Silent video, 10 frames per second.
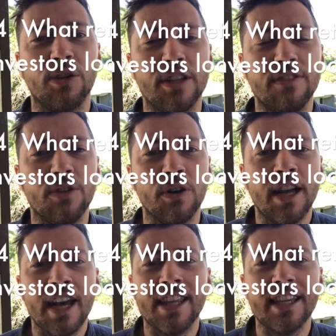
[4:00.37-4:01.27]
looking for?
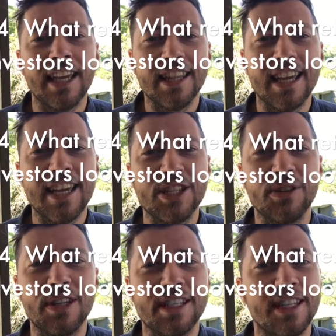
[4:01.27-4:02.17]
And again, the
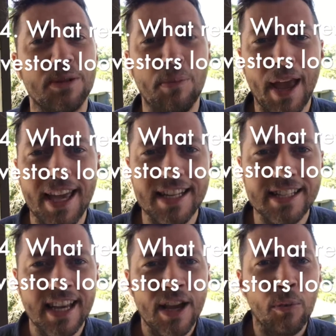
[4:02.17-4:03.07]
answer is it
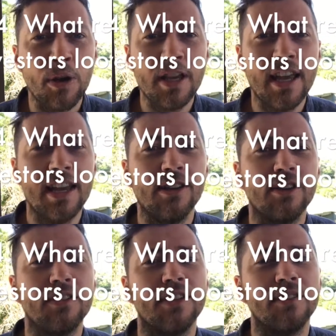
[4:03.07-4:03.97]
depends. We
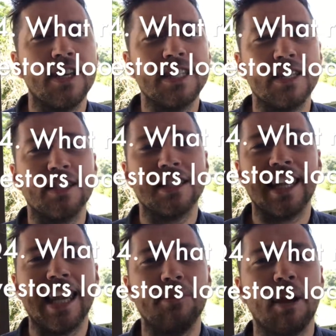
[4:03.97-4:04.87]
hear of investors just
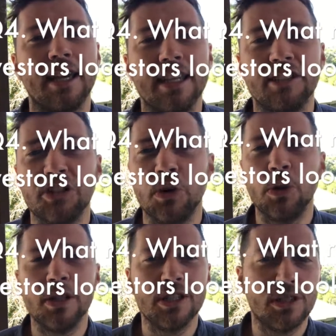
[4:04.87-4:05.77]
land banking, so
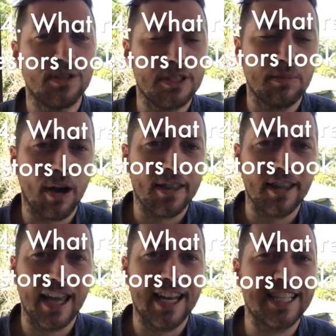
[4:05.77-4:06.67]
all they do is buy the
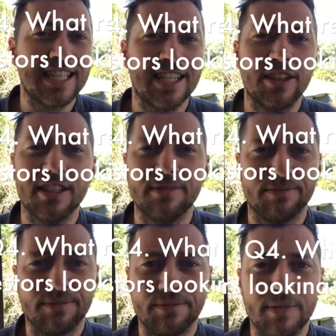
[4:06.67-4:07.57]
land and sit on it.
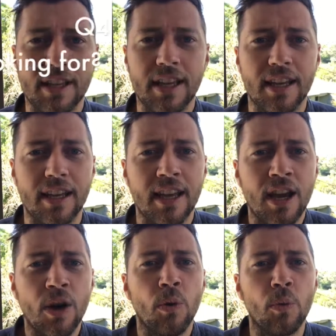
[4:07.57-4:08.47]

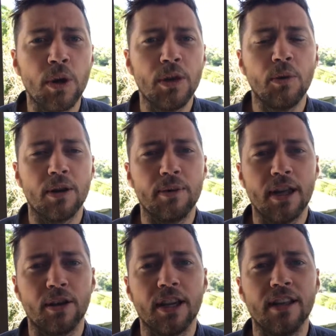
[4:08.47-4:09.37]
We want to be
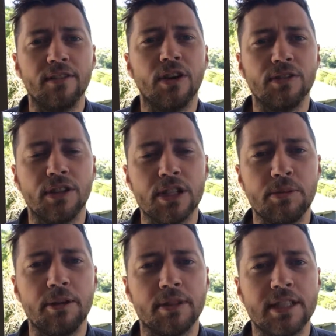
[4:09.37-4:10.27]
able to get involved with those
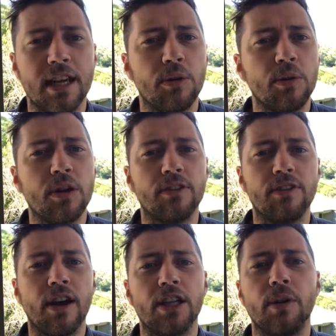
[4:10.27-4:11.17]
people and say, well, what if
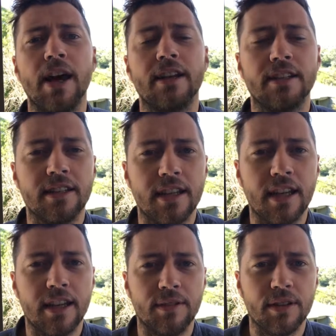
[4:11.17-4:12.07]
we value added
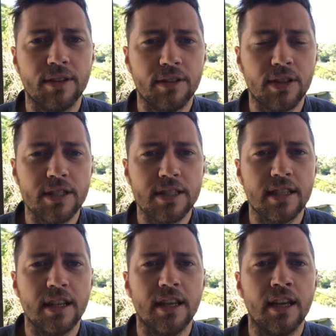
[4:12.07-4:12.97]
and got
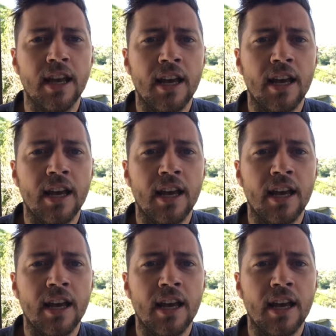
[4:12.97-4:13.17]
an